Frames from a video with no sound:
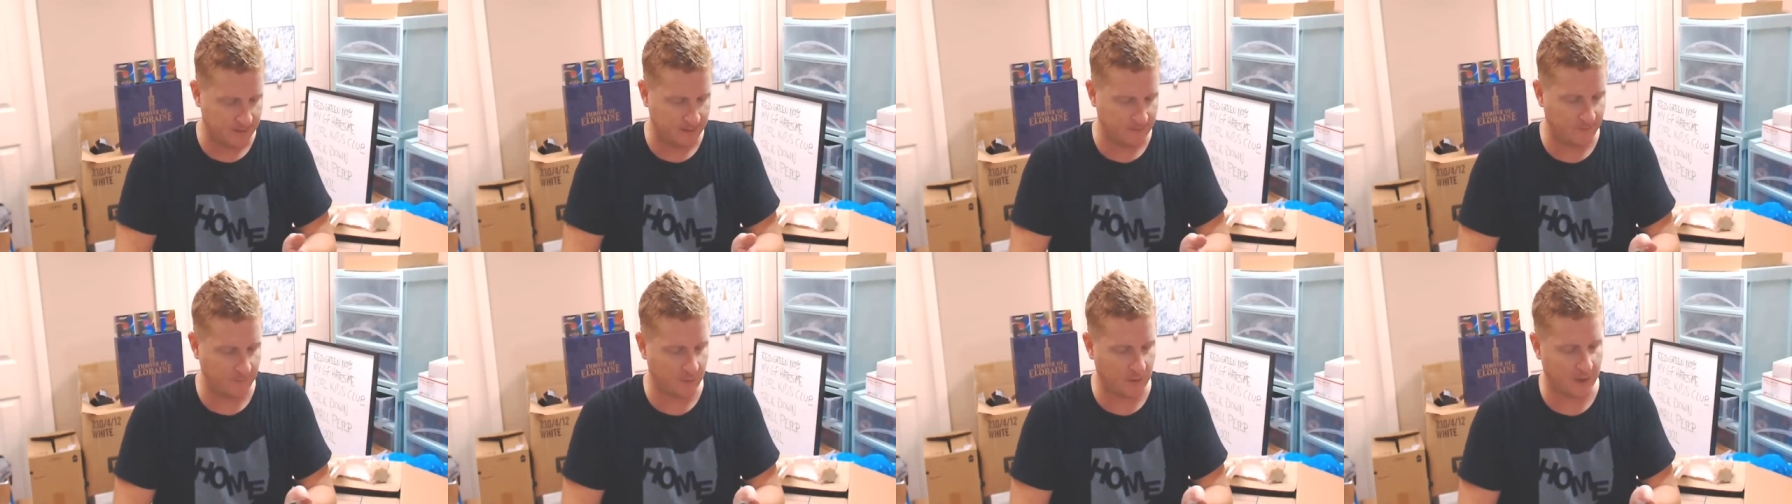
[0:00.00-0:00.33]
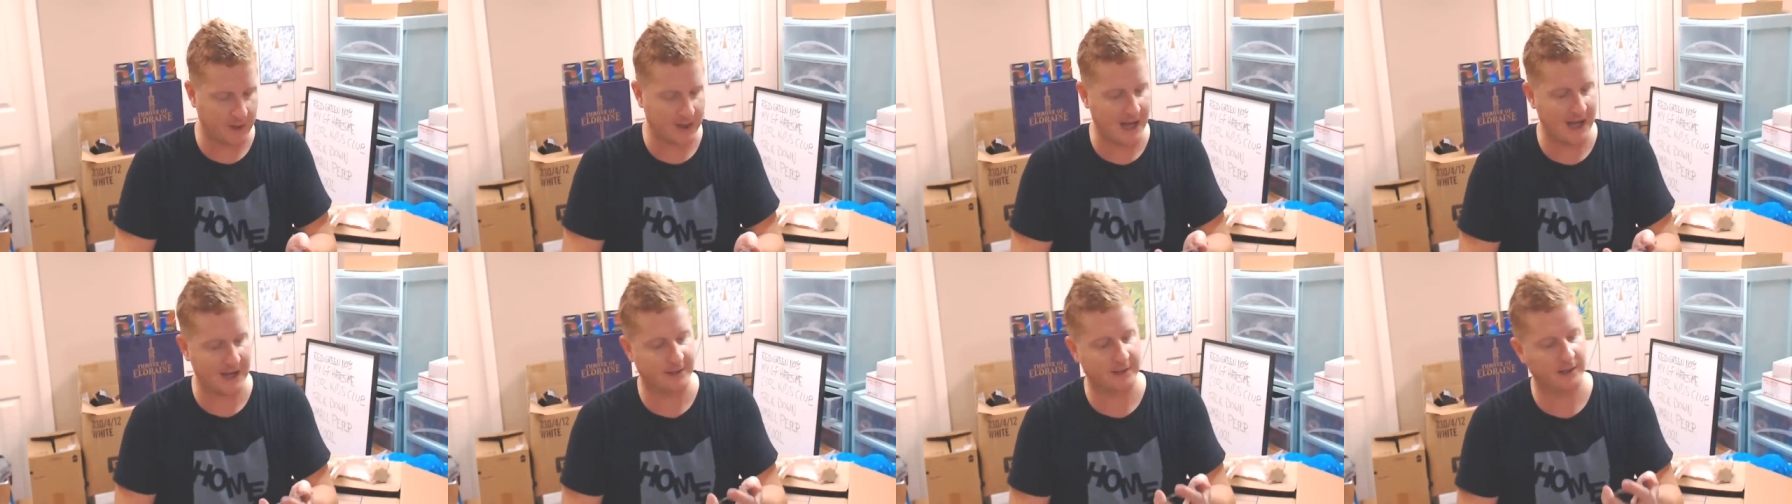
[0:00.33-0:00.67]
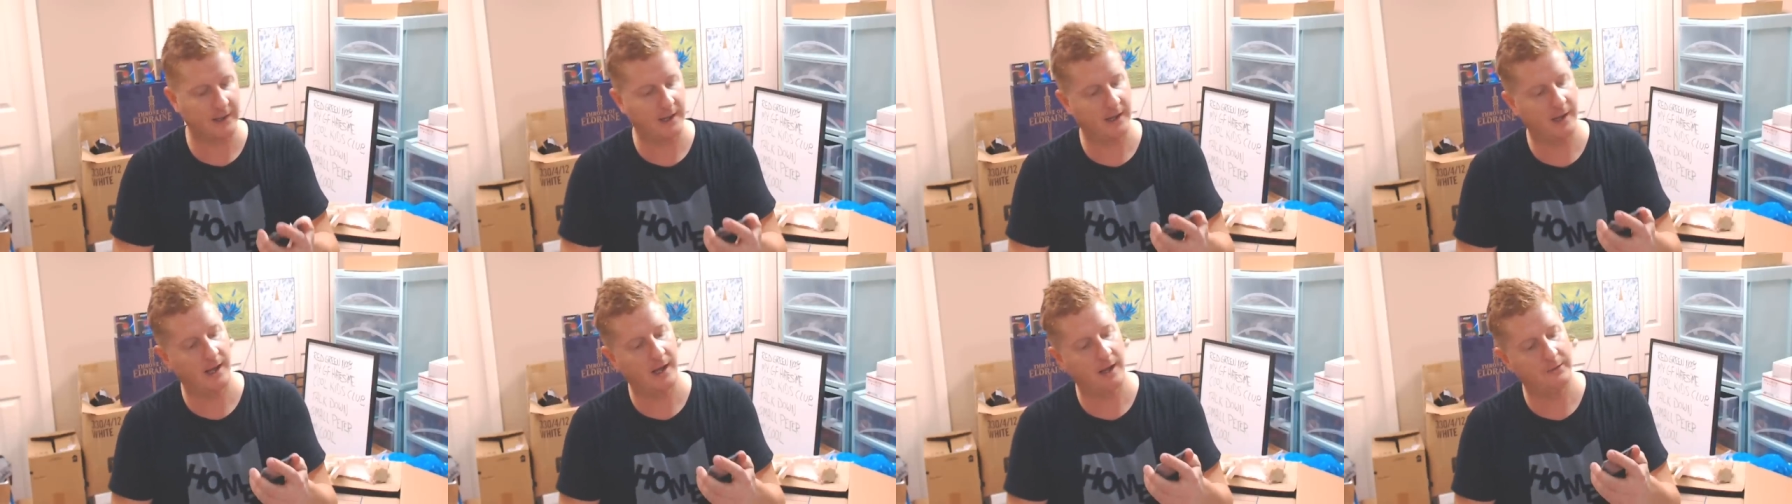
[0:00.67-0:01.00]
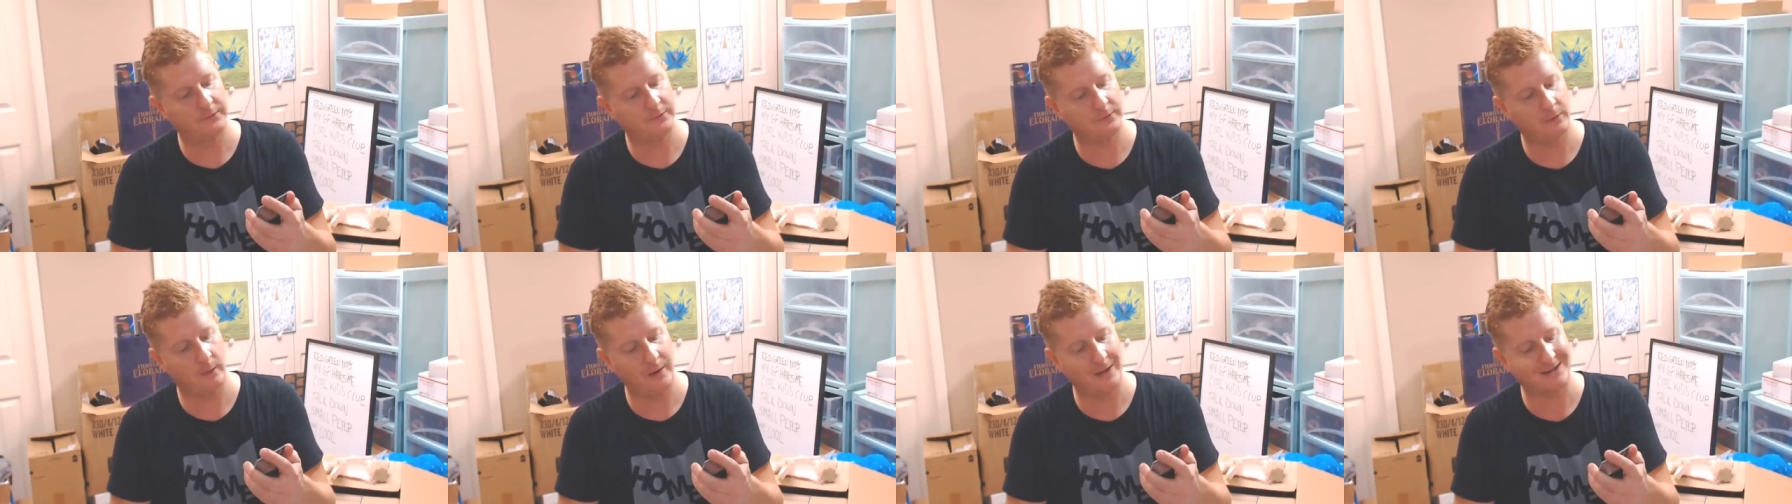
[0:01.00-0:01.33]
We got uh,
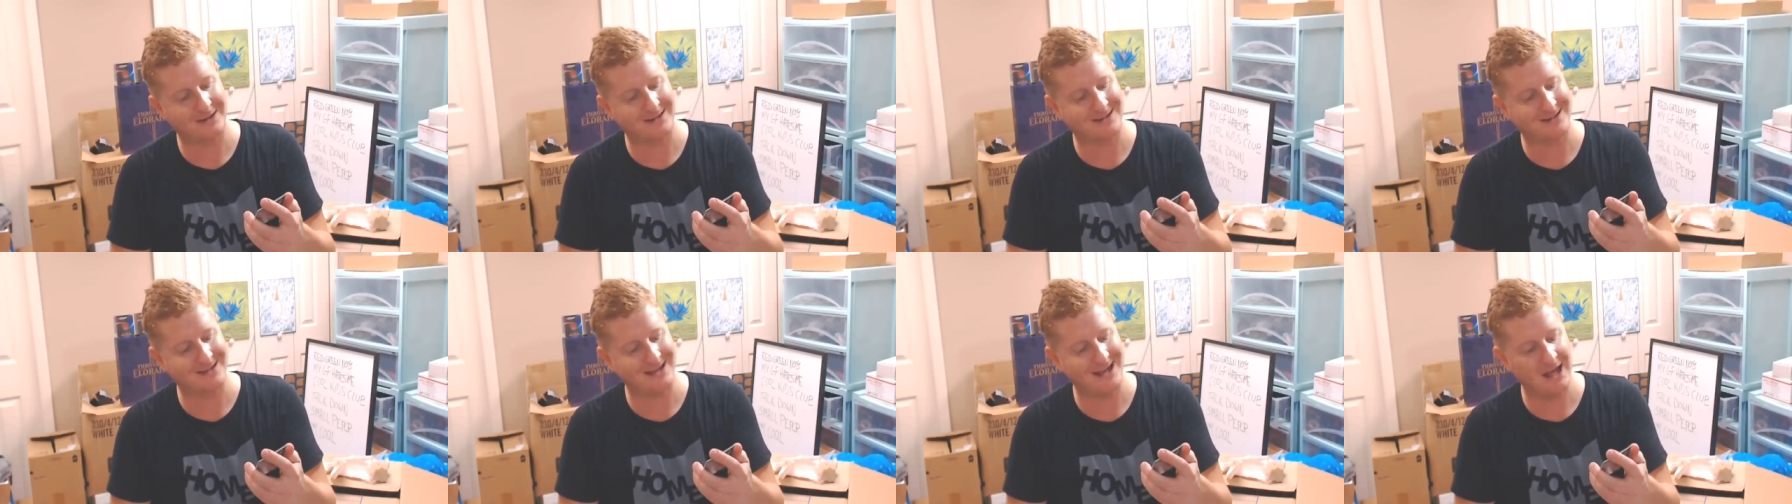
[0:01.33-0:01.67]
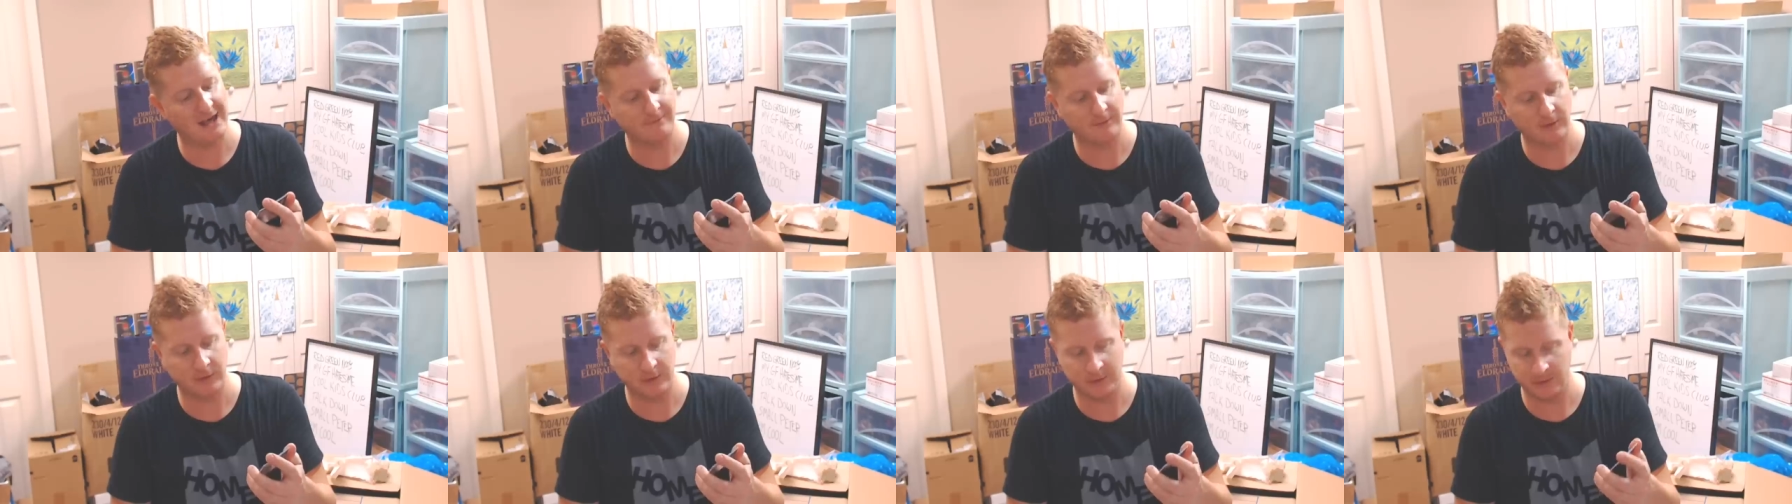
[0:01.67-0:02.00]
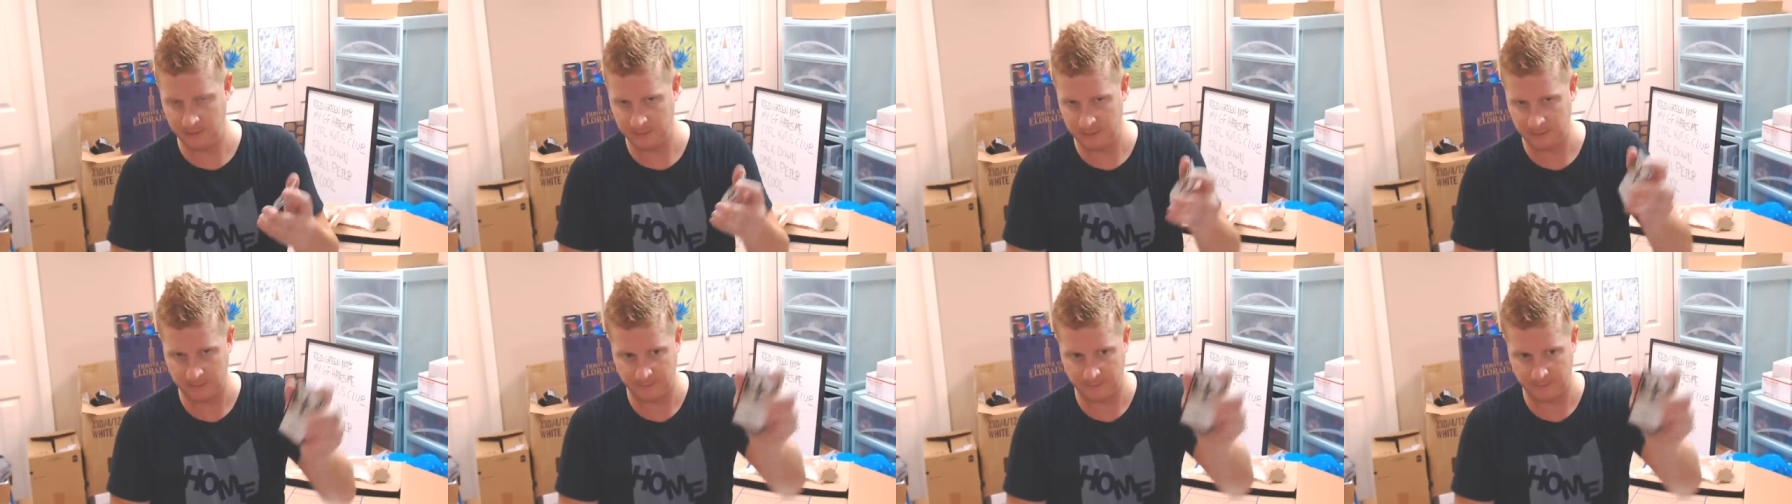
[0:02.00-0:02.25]
Zoetic Cavern.